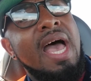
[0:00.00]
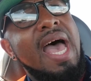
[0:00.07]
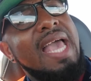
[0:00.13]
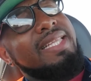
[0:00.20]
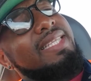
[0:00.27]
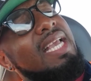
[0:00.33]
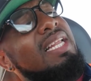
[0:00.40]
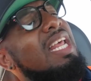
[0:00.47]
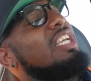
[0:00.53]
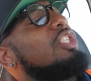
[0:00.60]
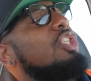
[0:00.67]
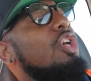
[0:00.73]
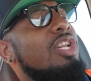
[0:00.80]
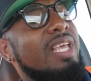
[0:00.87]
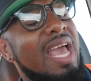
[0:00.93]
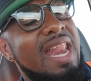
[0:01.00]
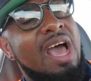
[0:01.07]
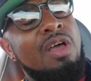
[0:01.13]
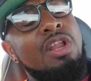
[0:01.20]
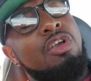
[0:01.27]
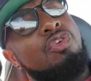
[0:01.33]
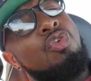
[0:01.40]
I think they should get
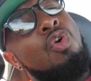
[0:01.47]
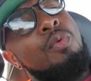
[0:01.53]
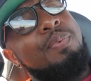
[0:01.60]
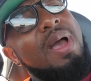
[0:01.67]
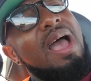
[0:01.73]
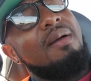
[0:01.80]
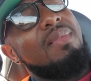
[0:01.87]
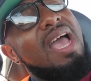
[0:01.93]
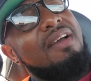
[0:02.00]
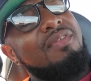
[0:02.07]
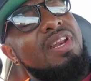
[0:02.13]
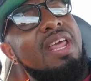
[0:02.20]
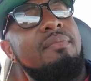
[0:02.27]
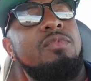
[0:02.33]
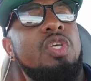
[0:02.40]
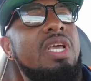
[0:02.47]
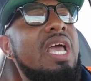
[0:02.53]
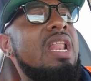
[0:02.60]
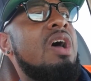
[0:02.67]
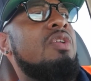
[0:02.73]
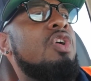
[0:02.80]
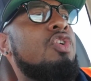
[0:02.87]
out the group. I'm having them to
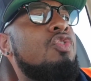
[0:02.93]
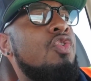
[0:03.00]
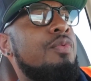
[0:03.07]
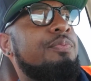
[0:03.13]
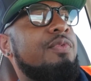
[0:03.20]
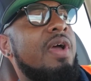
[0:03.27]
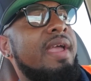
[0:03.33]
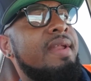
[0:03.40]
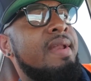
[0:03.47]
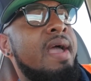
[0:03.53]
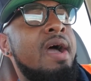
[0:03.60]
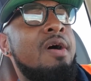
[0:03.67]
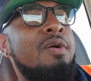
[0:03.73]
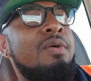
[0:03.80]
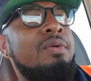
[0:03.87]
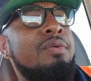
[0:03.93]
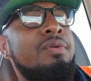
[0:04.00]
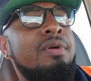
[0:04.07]
get out the group right now.